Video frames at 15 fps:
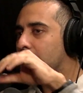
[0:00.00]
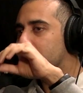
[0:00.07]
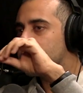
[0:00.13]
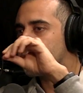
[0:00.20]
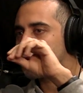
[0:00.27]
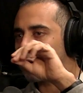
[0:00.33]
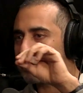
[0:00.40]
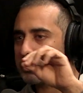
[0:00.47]
It
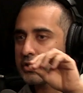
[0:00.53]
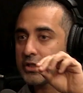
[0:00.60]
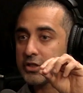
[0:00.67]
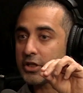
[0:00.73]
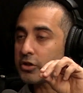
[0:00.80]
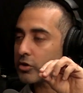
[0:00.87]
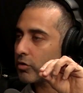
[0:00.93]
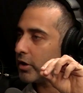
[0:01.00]
just starts
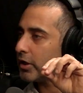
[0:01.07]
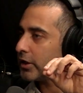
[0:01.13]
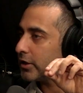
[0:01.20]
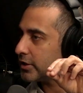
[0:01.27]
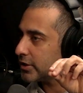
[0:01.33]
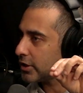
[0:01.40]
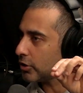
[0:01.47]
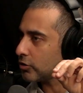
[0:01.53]
disintegrating
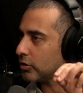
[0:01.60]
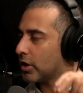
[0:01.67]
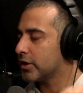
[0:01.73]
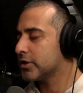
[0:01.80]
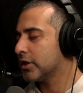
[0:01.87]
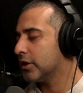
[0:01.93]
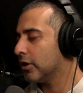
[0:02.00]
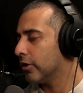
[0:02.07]
and
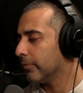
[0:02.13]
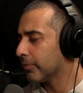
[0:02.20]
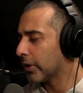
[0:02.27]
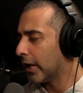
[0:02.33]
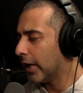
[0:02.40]
decentralizing,